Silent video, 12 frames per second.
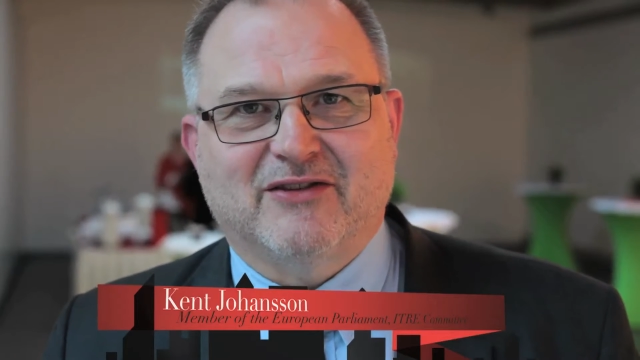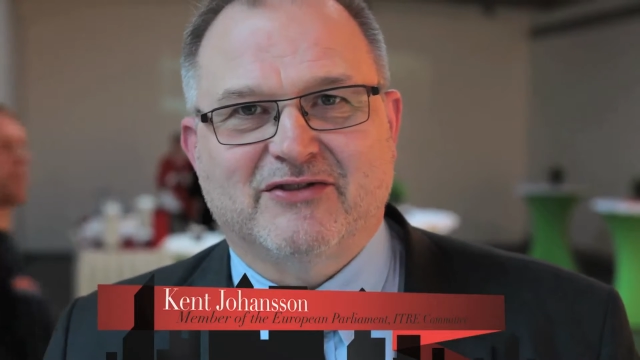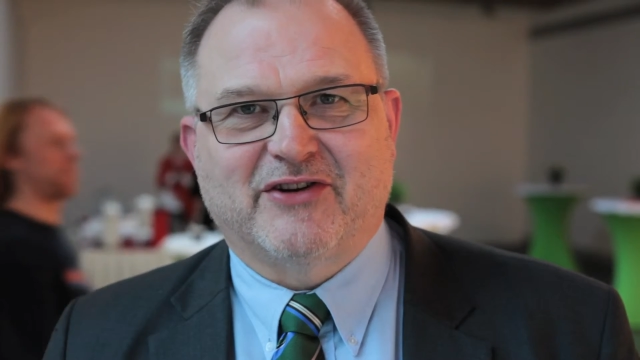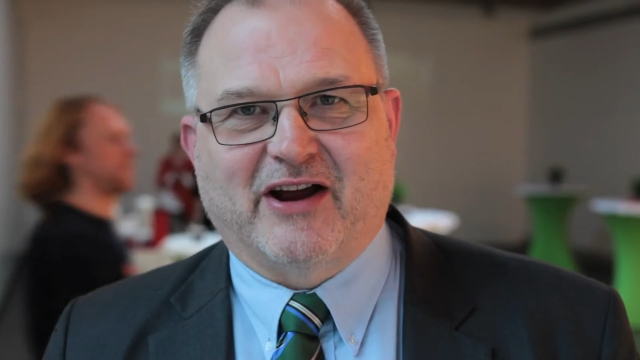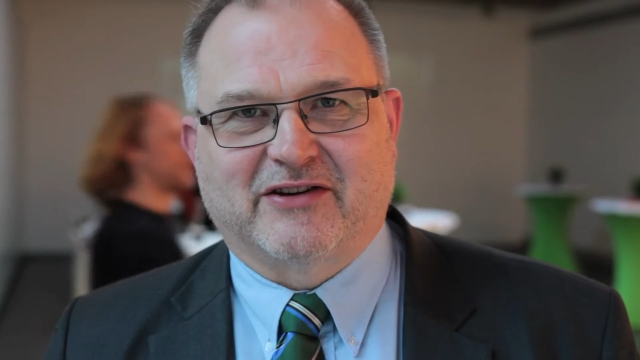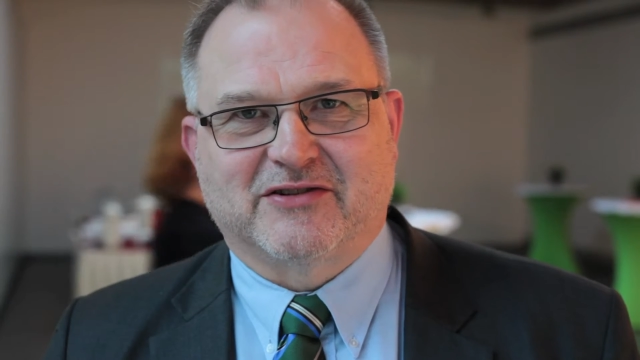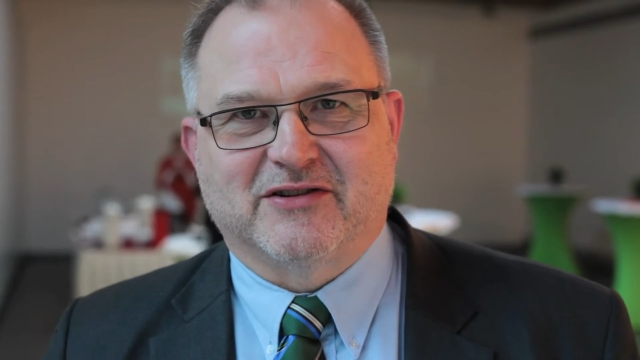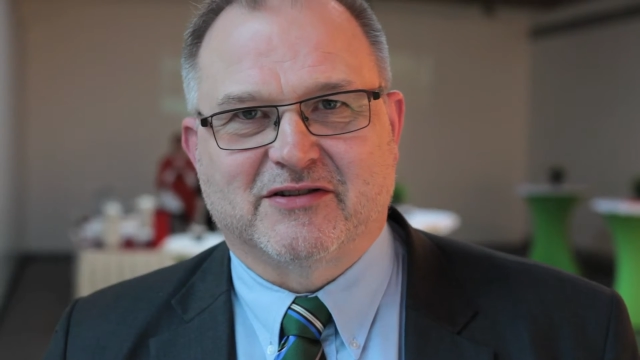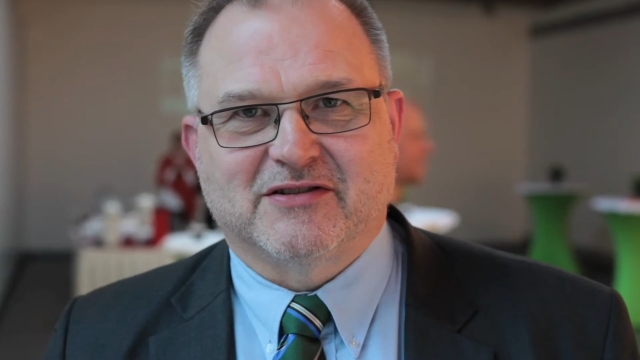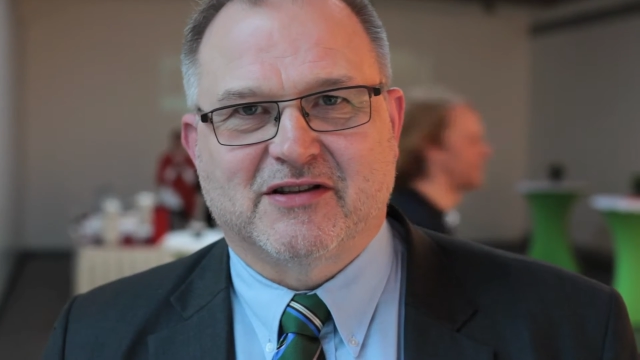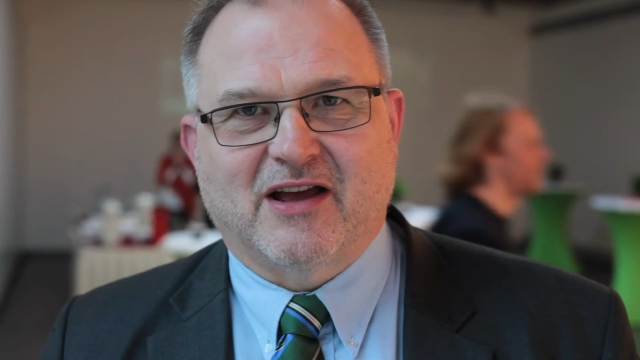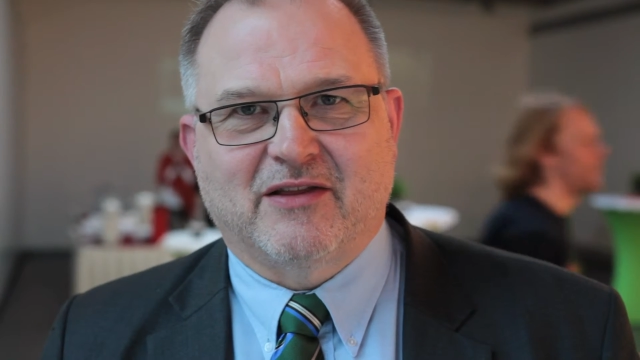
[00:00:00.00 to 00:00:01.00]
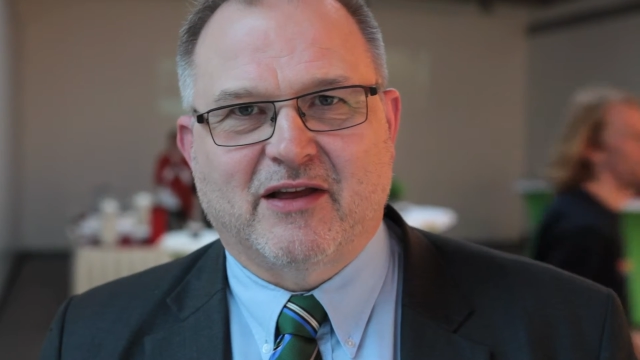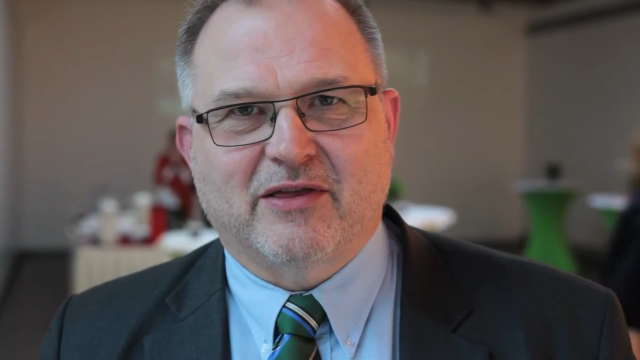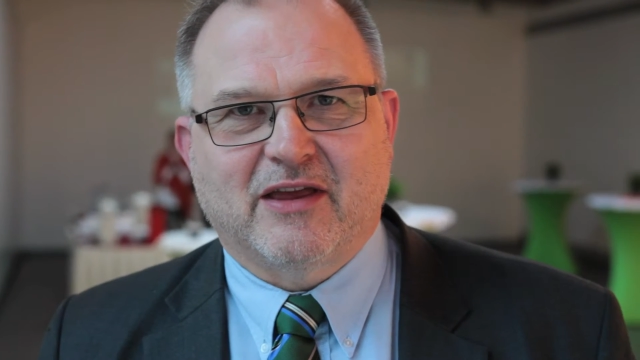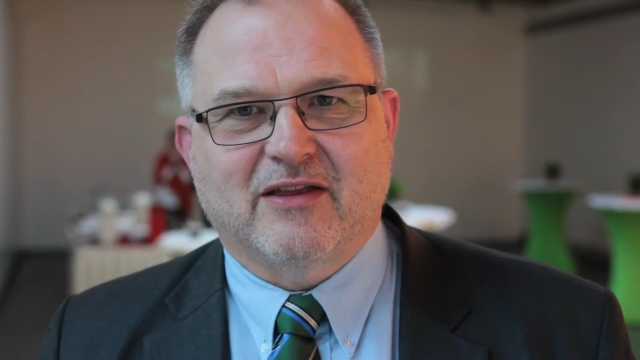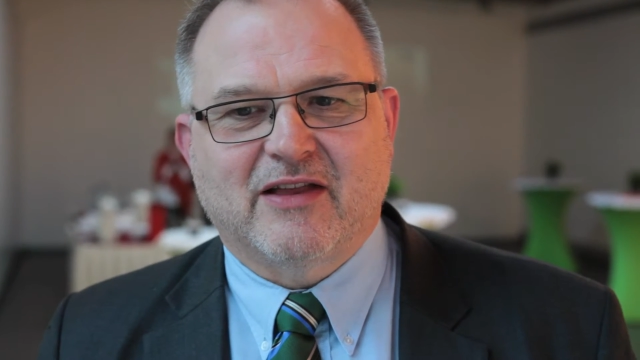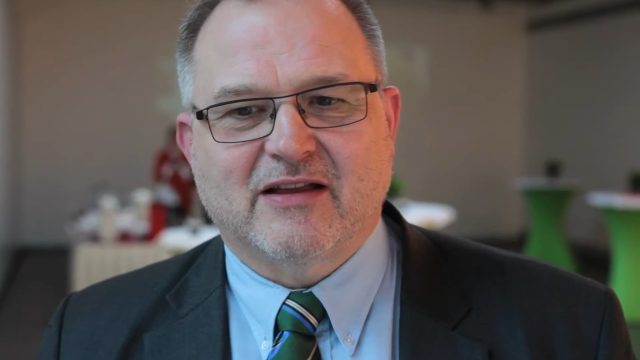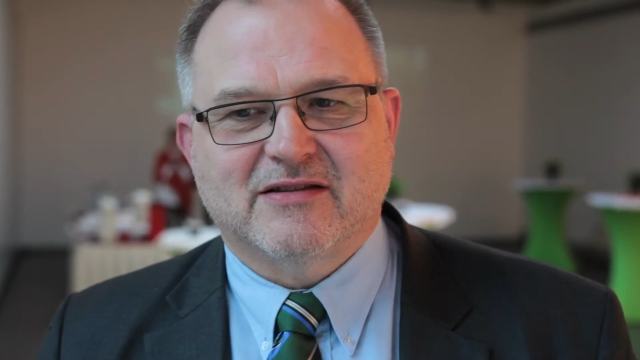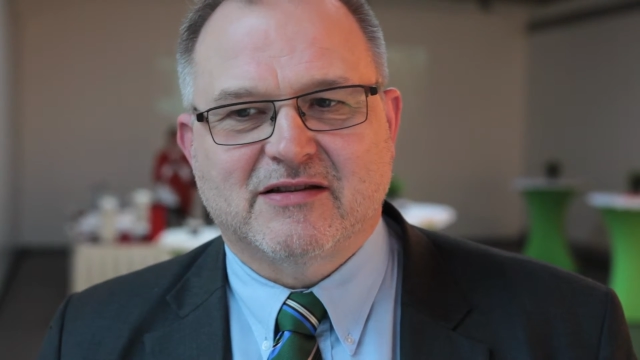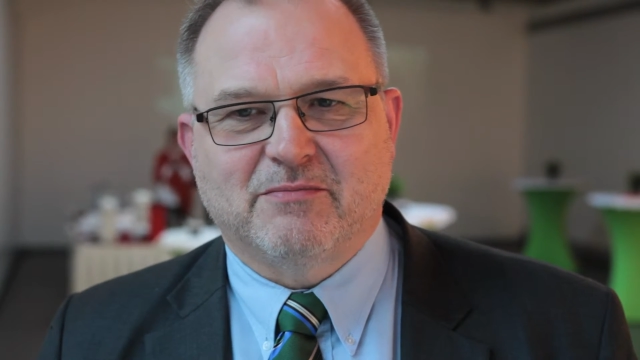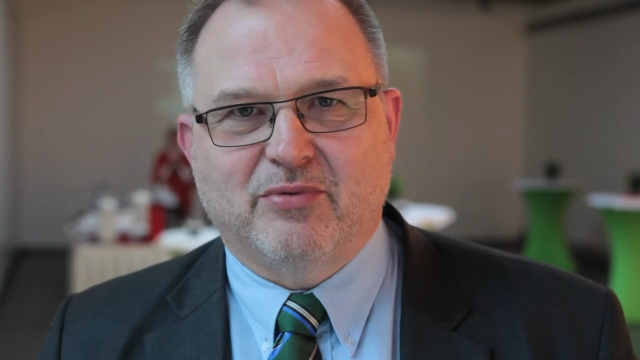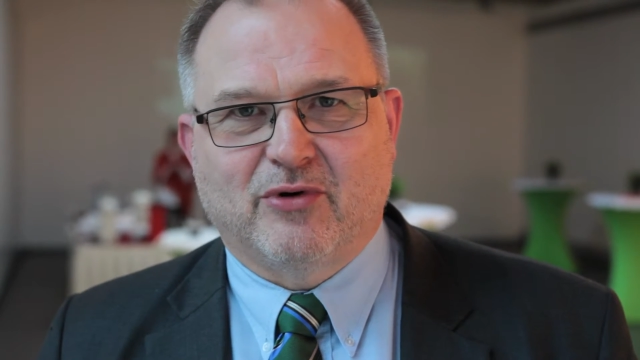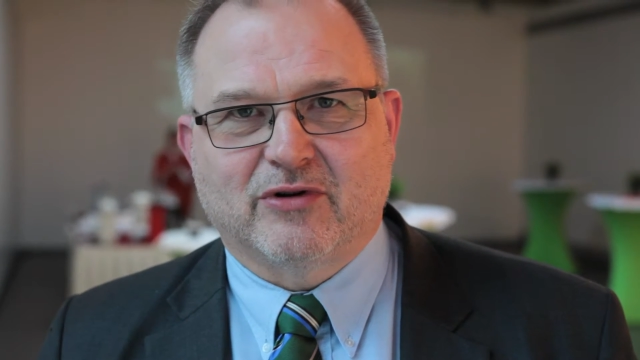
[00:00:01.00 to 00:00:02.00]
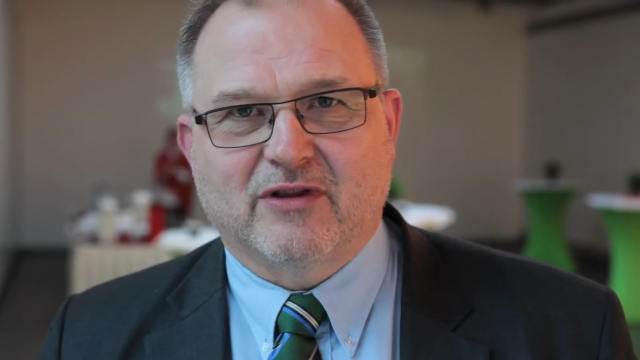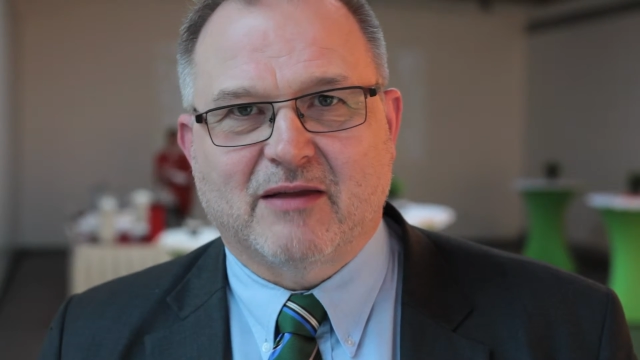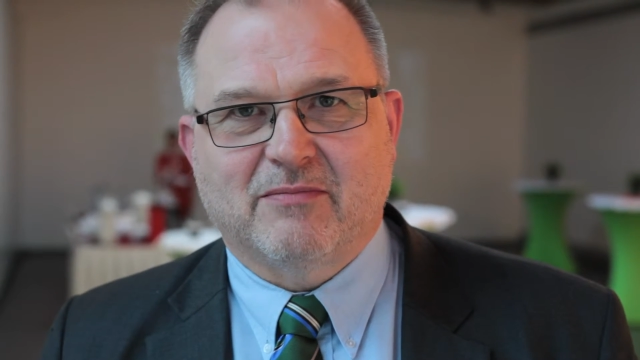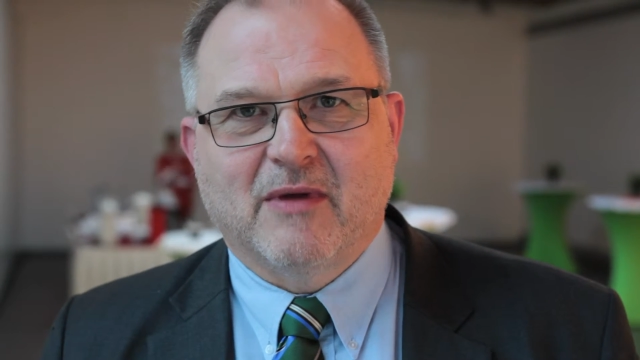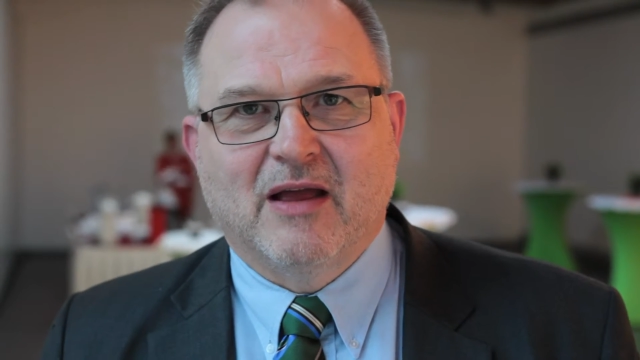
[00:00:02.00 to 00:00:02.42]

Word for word: structures, and I think that's important, that